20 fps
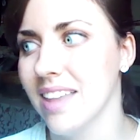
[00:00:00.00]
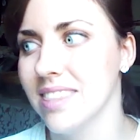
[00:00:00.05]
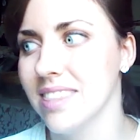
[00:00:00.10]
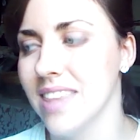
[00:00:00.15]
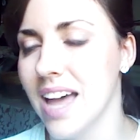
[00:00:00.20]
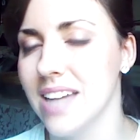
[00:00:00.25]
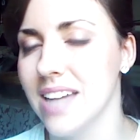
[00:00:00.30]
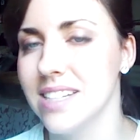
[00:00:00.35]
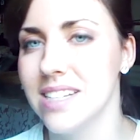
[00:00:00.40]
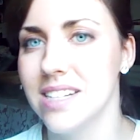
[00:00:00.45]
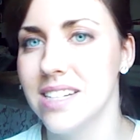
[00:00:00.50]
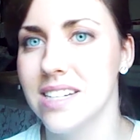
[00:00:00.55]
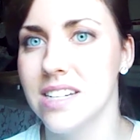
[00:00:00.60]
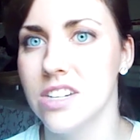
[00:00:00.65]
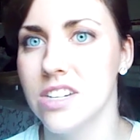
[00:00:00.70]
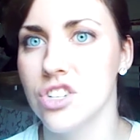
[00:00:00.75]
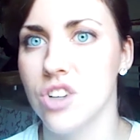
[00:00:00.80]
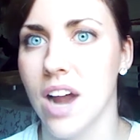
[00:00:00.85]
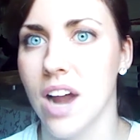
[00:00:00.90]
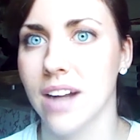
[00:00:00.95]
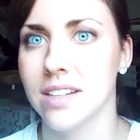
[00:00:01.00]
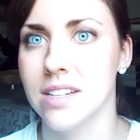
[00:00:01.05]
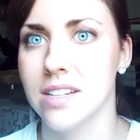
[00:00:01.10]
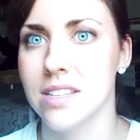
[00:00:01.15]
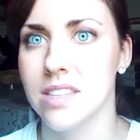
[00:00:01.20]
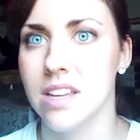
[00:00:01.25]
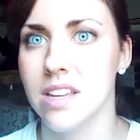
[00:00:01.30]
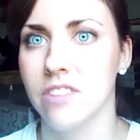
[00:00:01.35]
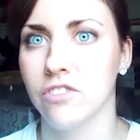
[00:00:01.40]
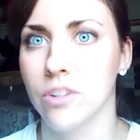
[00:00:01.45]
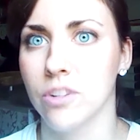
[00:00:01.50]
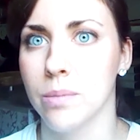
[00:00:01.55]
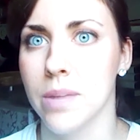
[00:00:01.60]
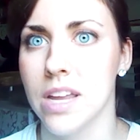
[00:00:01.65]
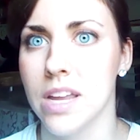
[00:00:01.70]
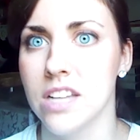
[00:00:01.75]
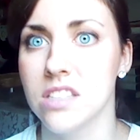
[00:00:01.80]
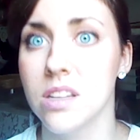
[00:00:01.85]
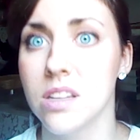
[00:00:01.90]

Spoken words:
that didn't detract anything from me.